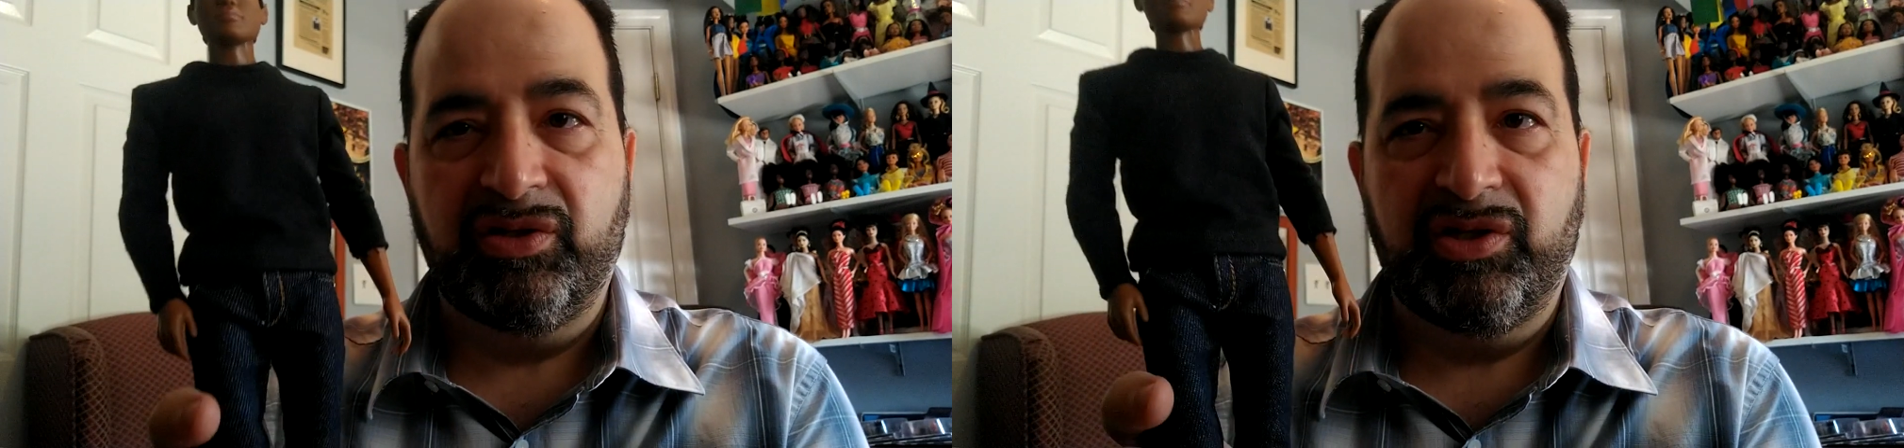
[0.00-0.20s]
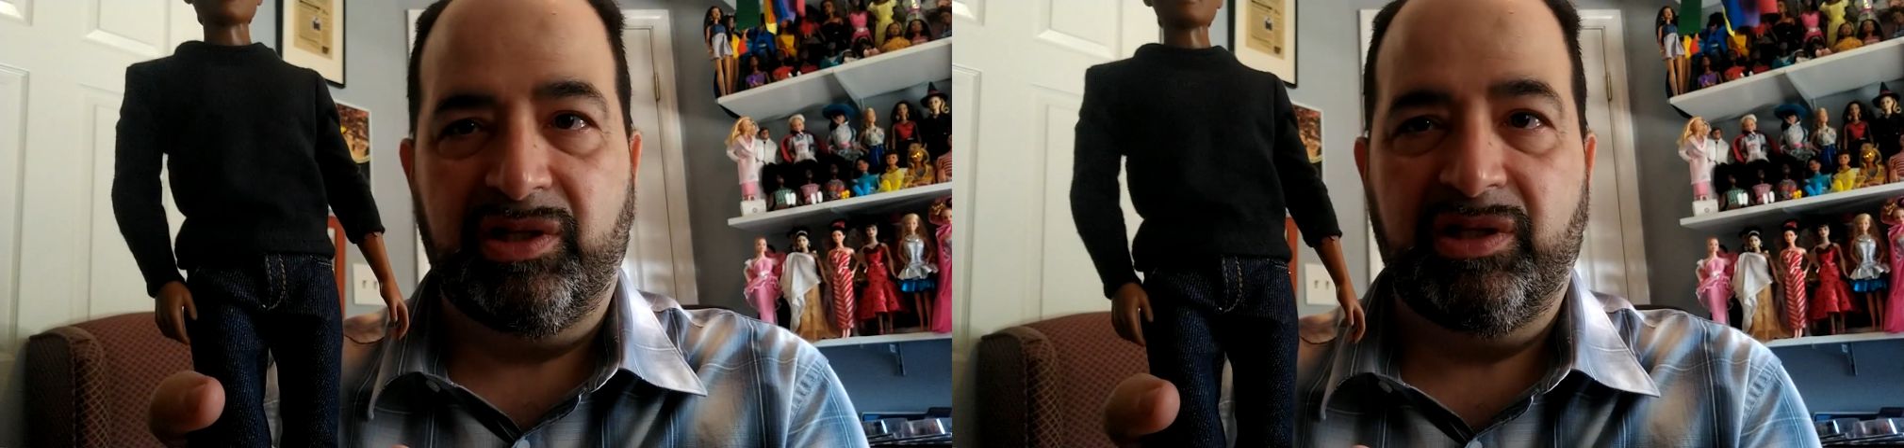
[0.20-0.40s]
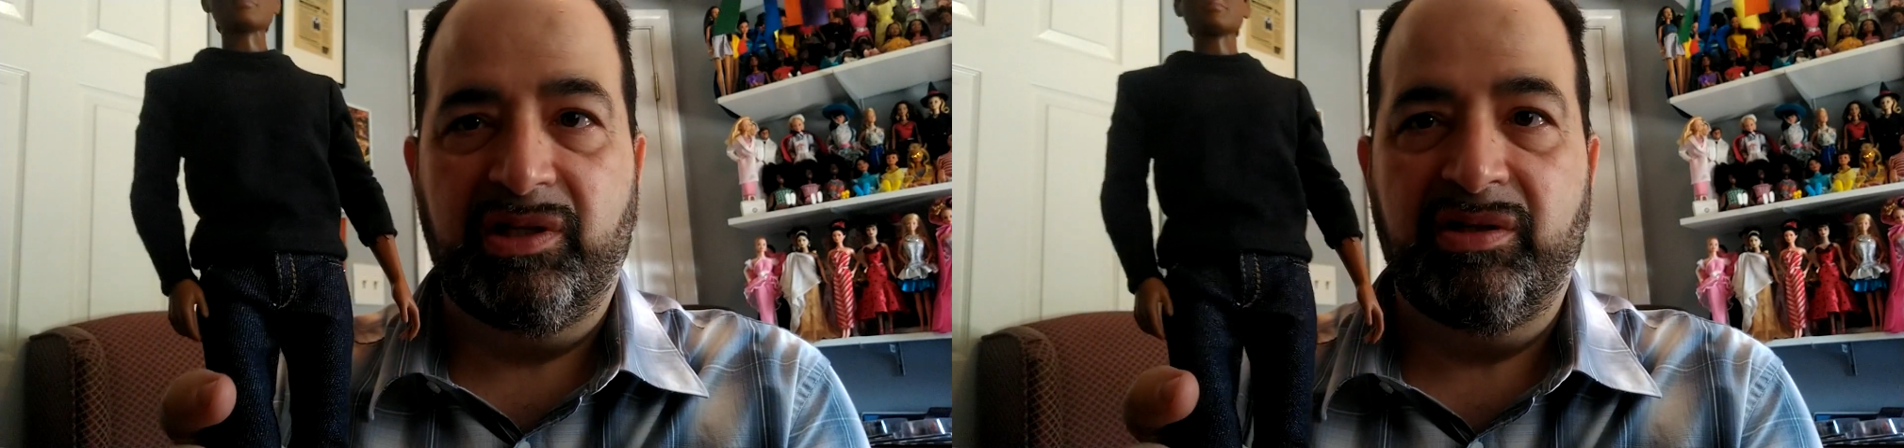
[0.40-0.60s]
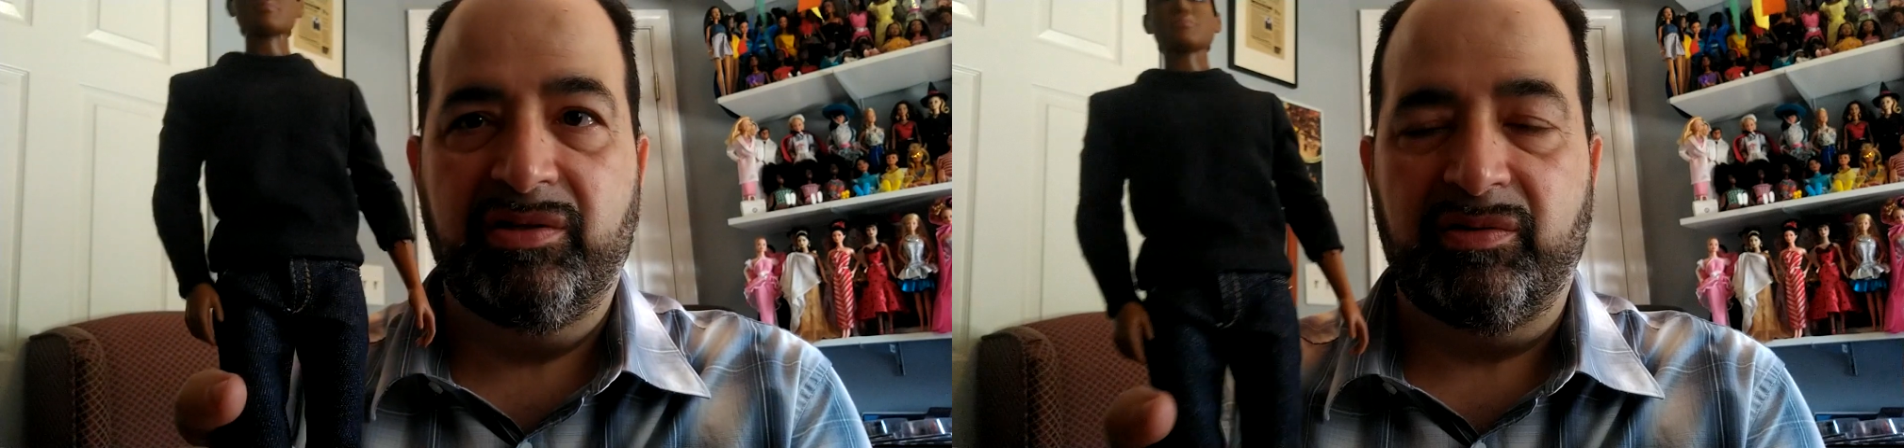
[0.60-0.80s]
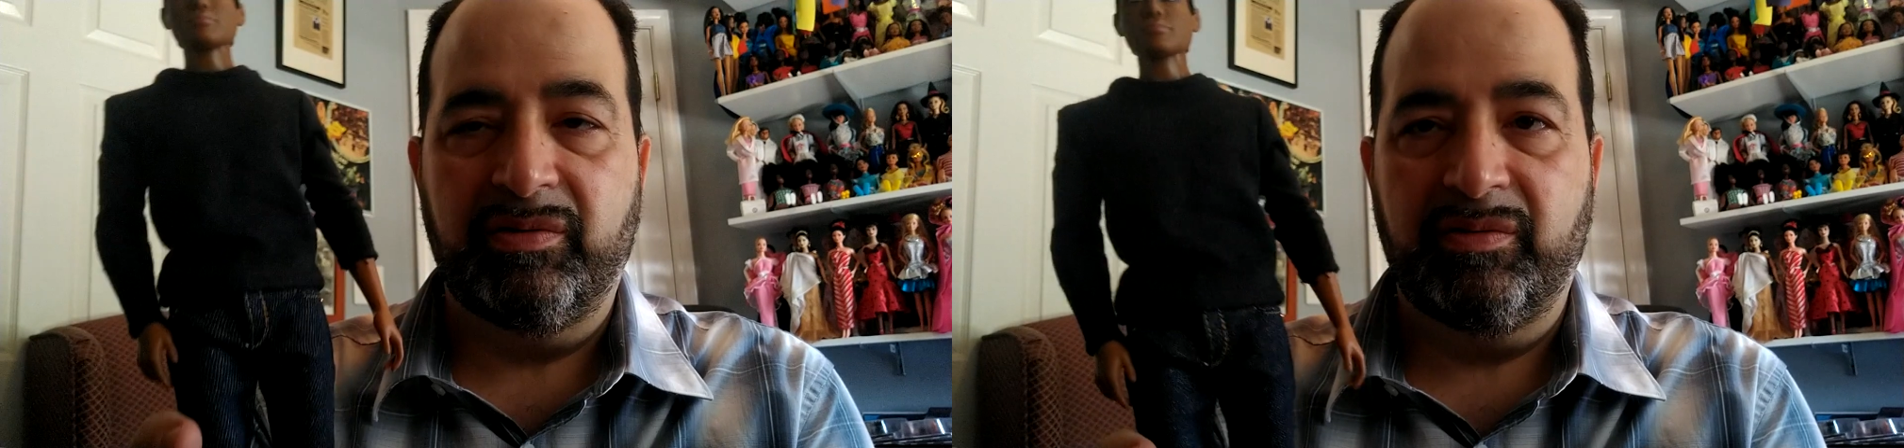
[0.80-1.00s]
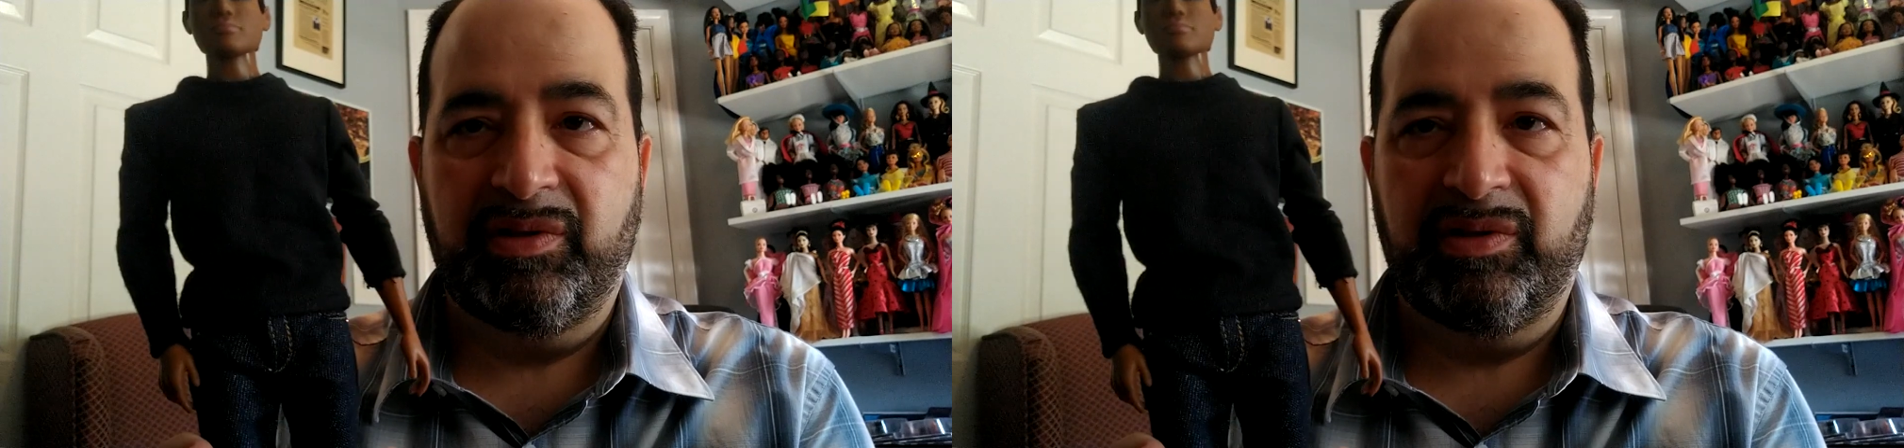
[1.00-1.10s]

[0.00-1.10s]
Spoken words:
jeans or